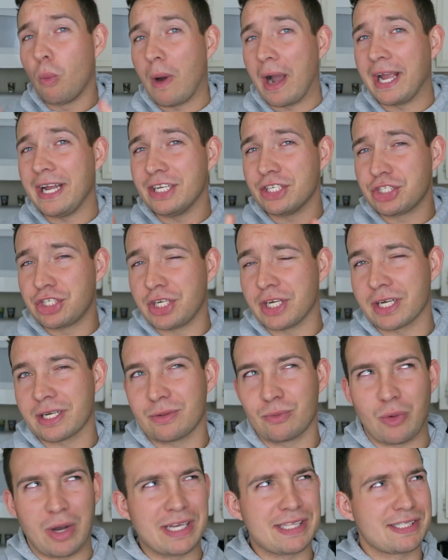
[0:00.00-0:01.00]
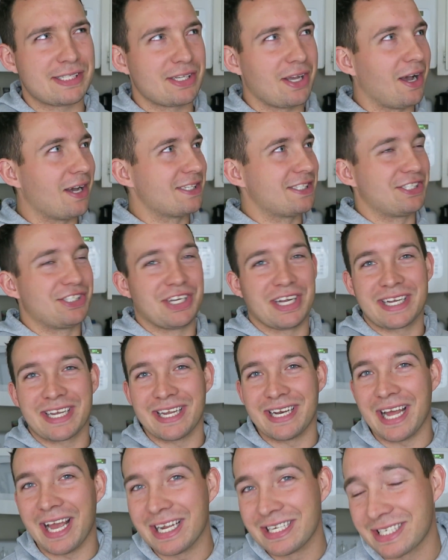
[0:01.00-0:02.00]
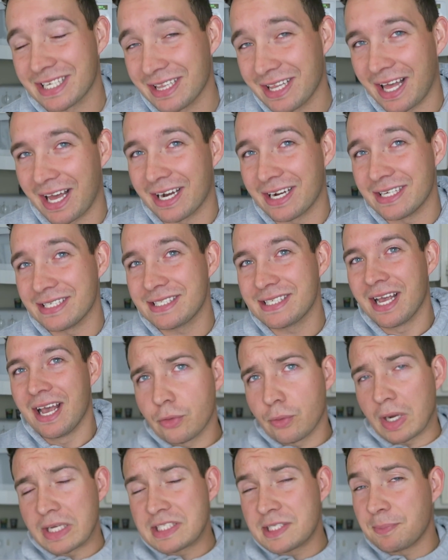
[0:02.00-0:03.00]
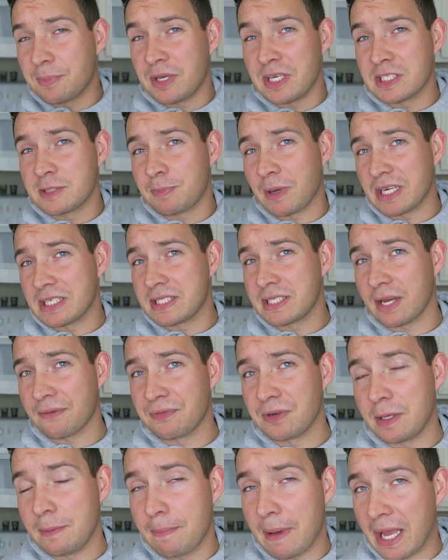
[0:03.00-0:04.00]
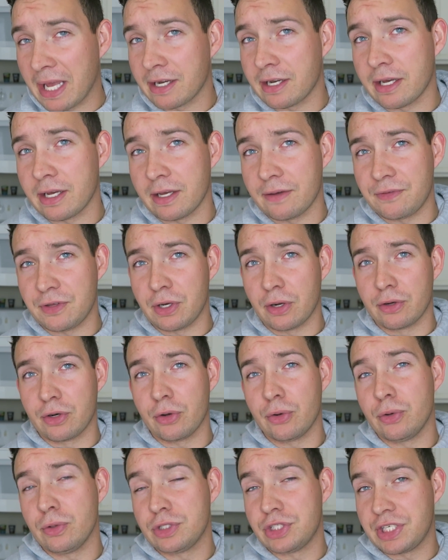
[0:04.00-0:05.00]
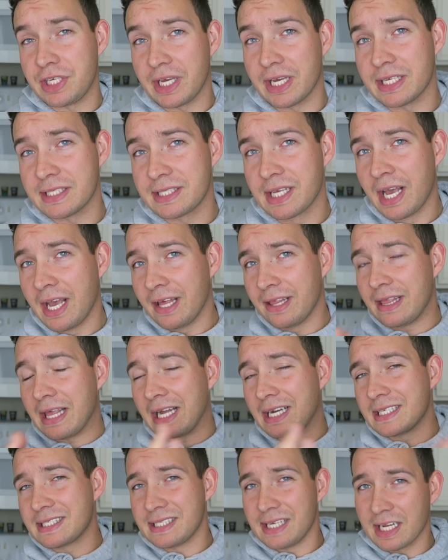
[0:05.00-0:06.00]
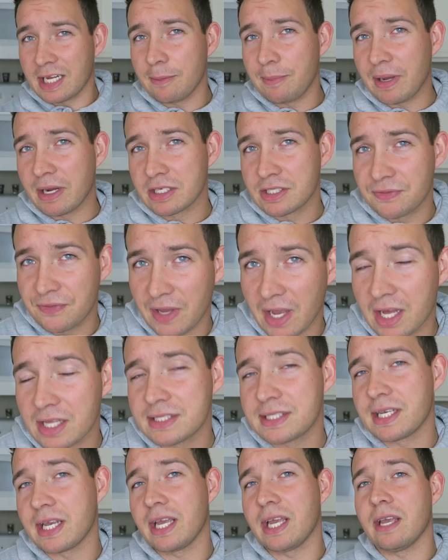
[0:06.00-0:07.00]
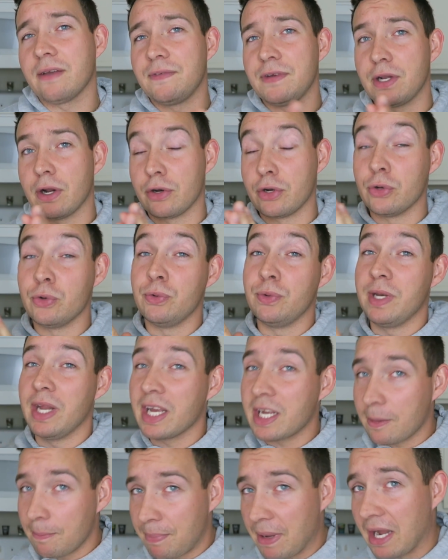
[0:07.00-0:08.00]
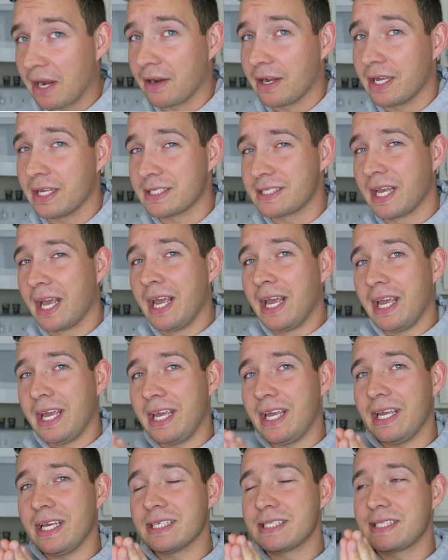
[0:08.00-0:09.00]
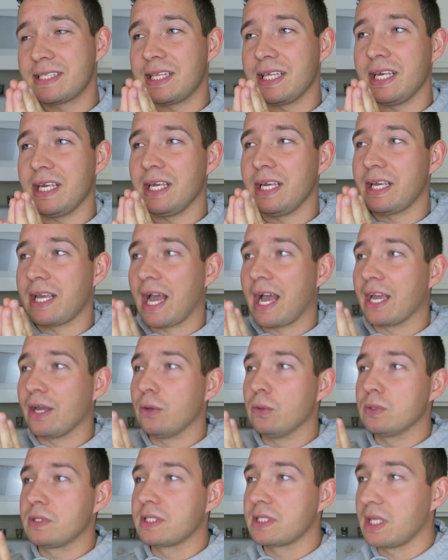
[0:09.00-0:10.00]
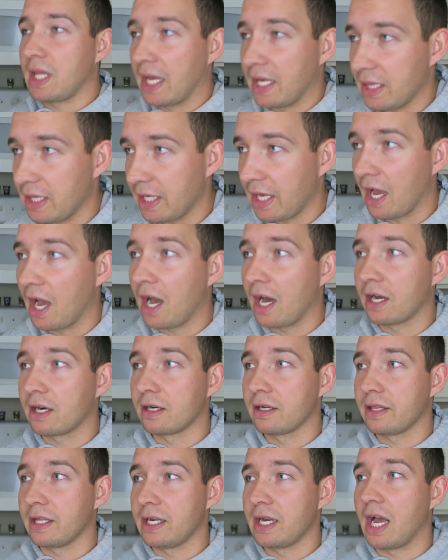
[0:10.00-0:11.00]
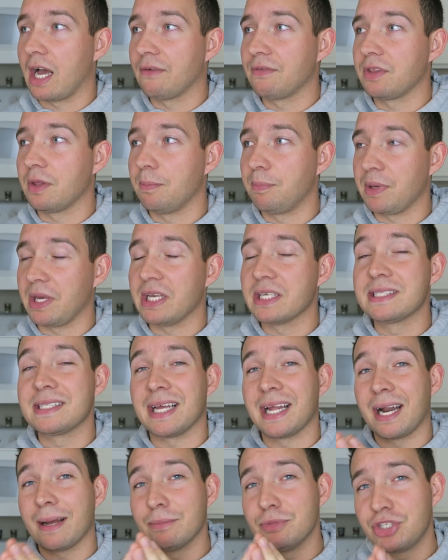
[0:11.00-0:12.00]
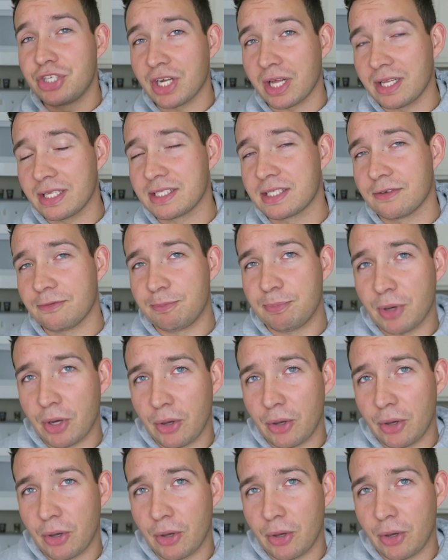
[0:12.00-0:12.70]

white chick, white sauce chicken enchiladas. The recipe is by Stefany Banda. If you don't know who she is, that is Nick Bare's fiance. If you don't know who Nick Bear is, he's the guy who's slightly hotter than Nava the Beast and I'm jealous of